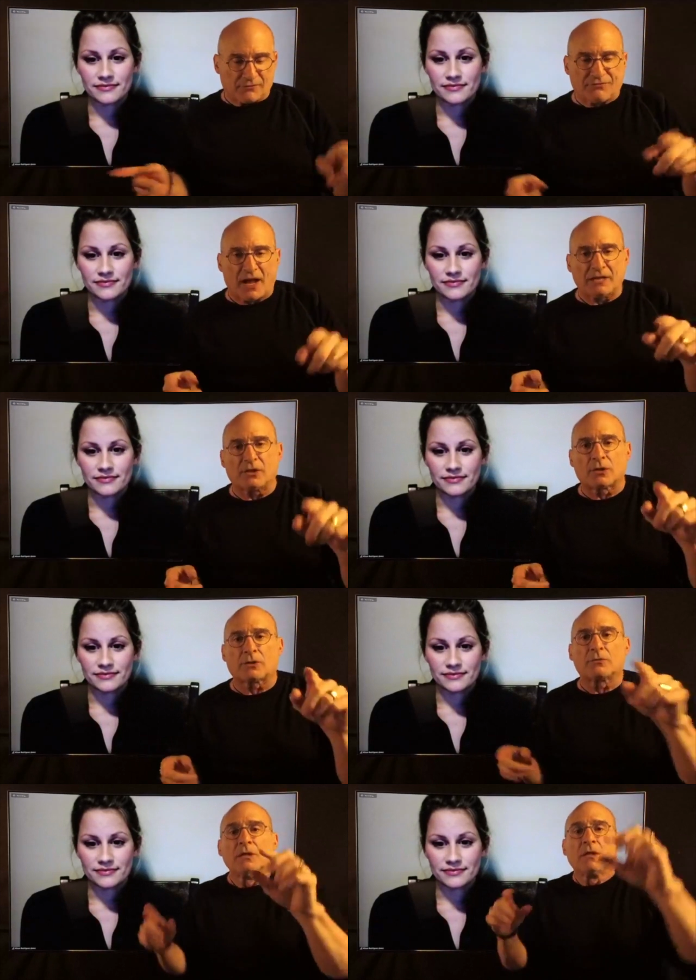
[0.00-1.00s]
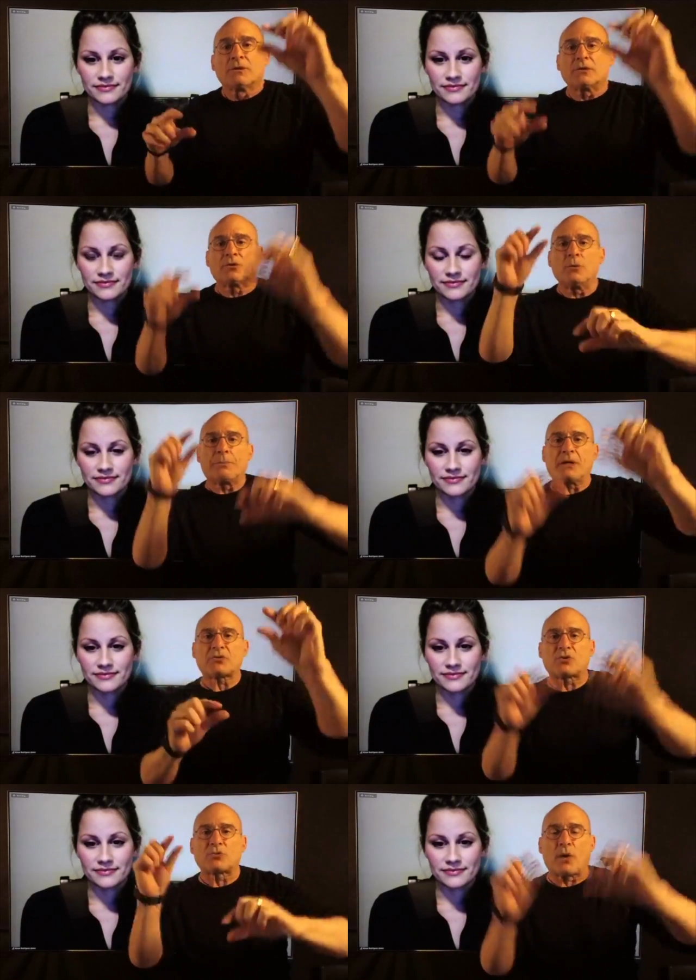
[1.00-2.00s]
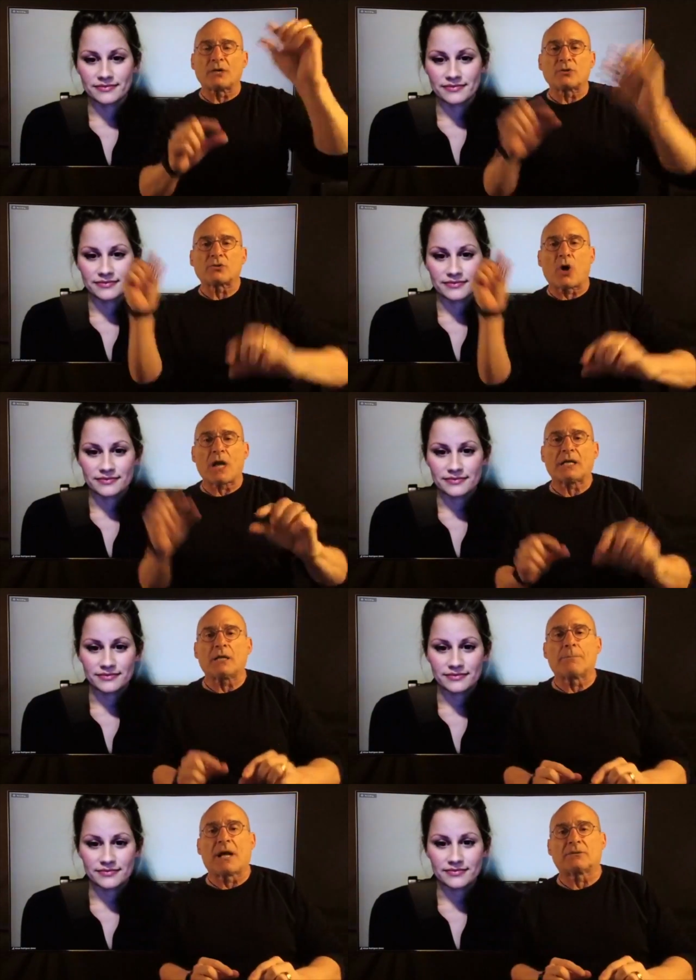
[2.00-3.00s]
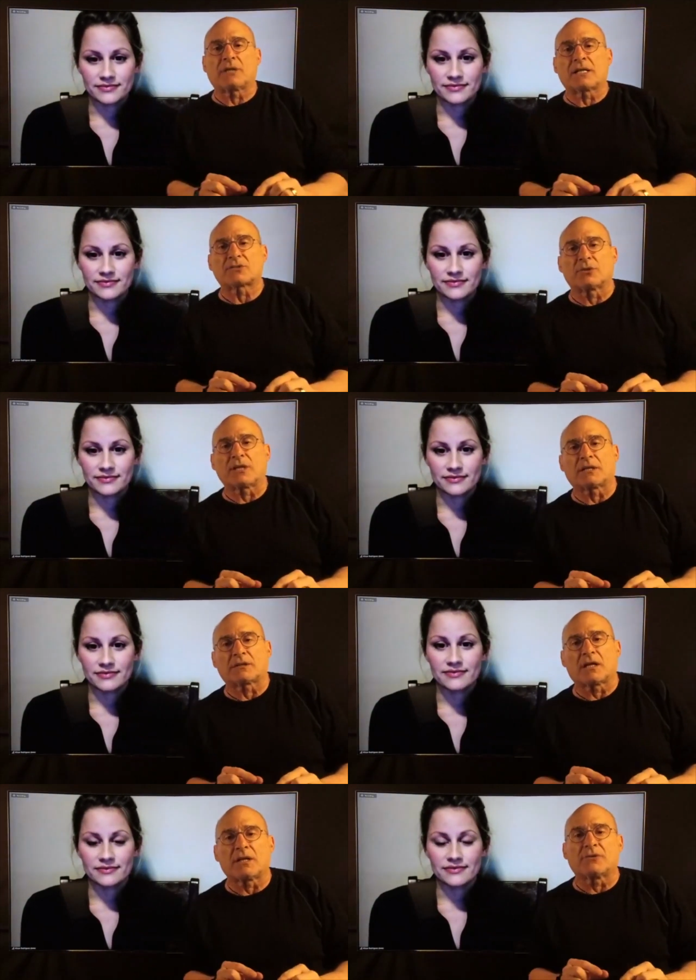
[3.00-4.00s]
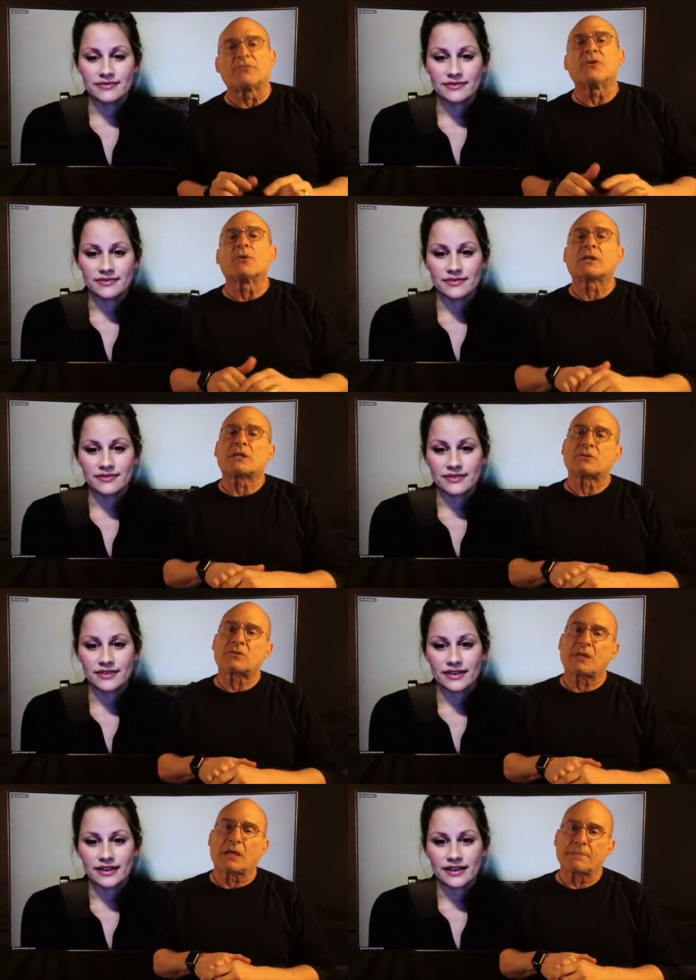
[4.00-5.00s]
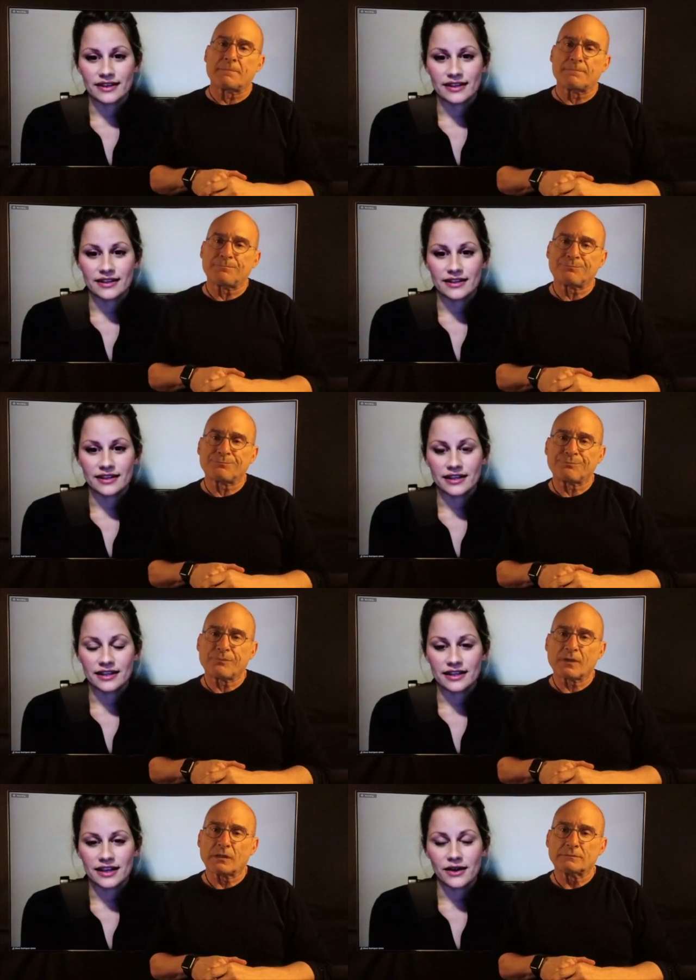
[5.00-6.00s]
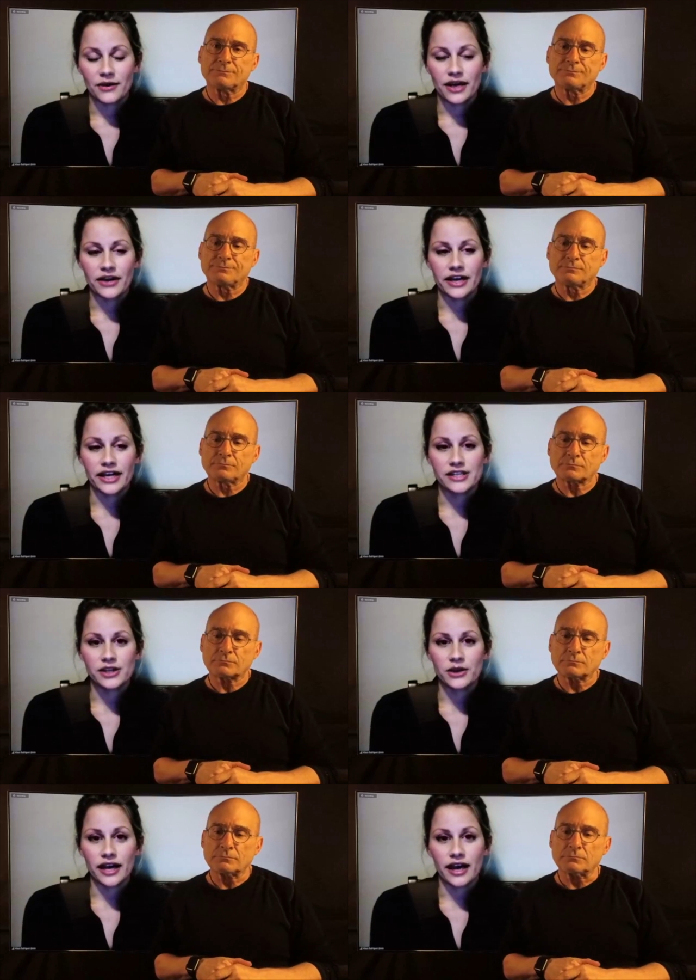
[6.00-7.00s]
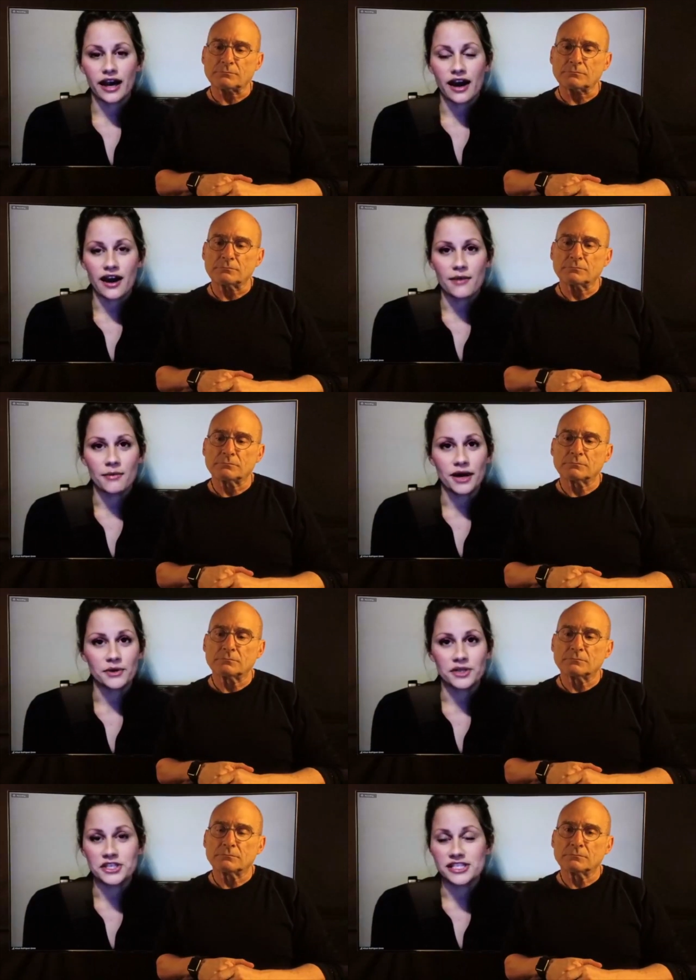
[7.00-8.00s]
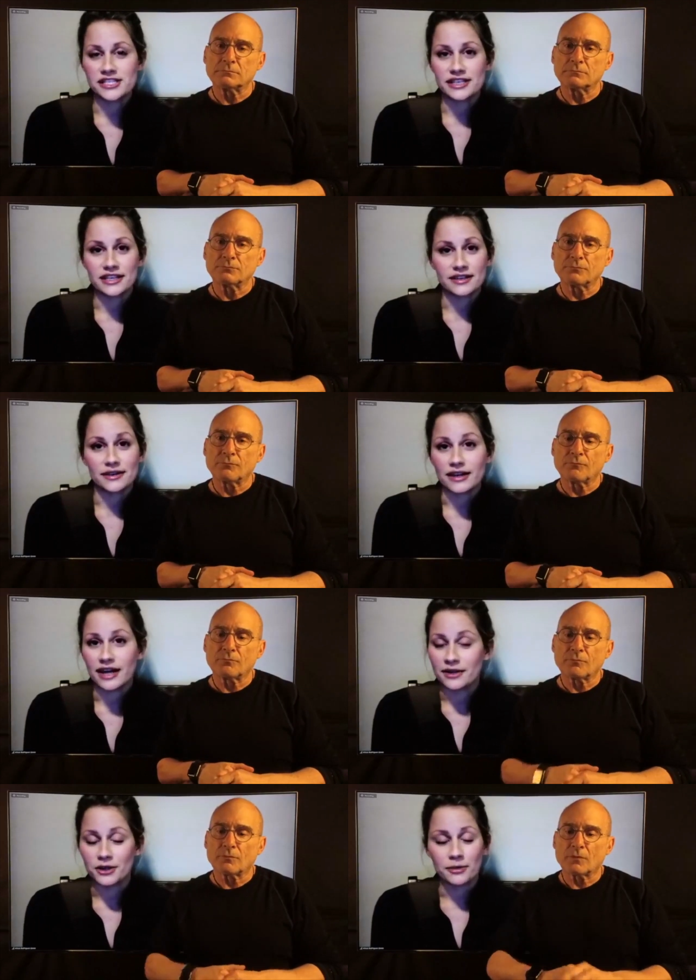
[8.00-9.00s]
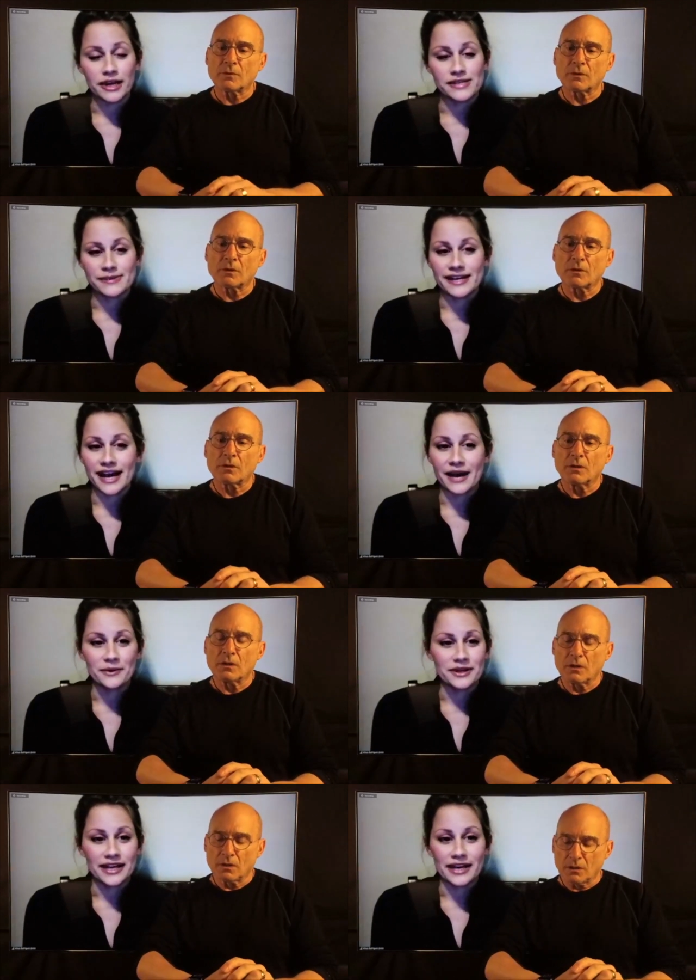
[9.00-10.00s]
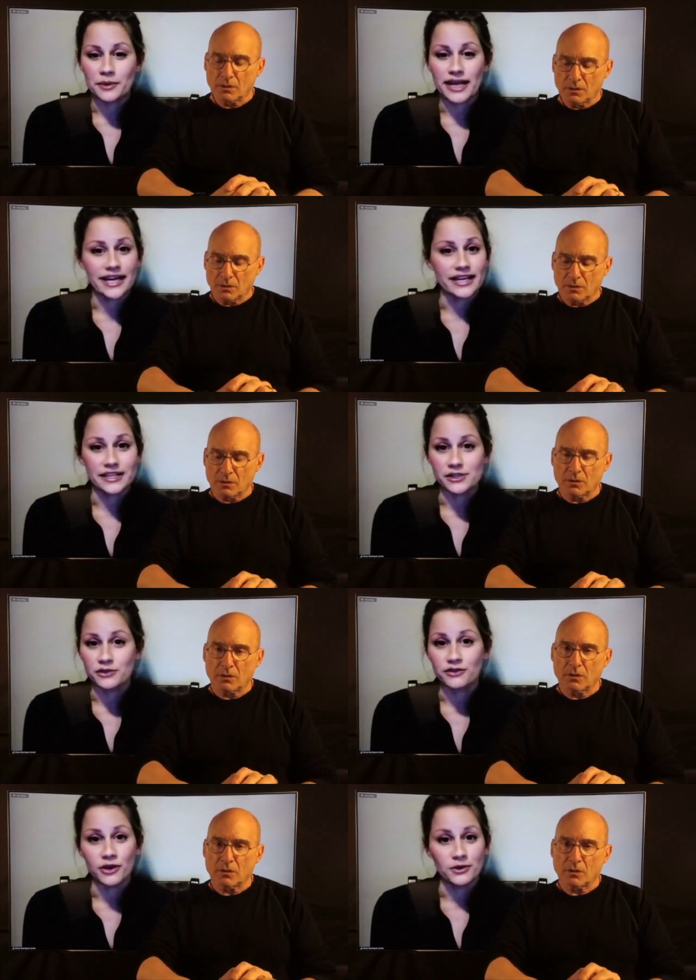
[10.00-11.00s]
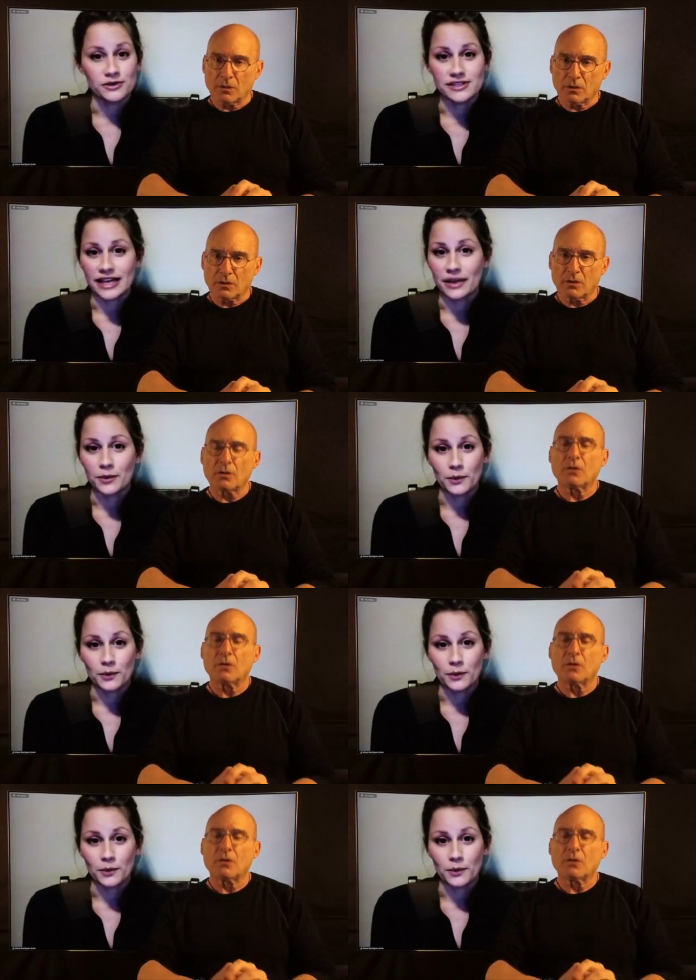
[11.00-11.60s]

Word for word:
Speaker 1: find their, the two pictures while you're talking about that so that uh, the viewer can see it.
Speaker 2: Okay, great. So yeah, um, we just got, you know, my husband and I were like, we got these new phones. Like